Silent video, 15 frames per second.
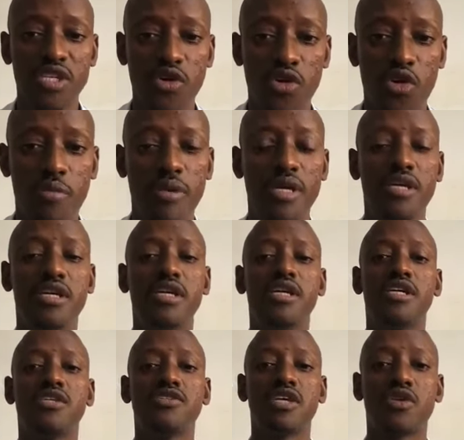economy,
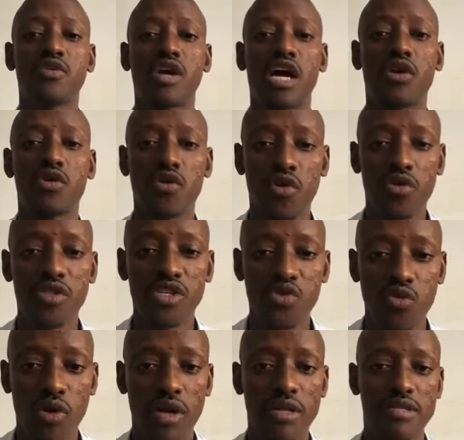so that we can grow
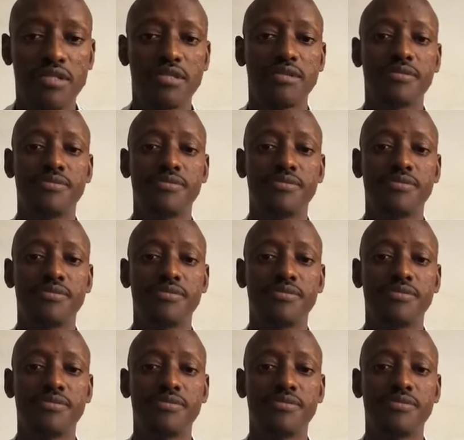this world.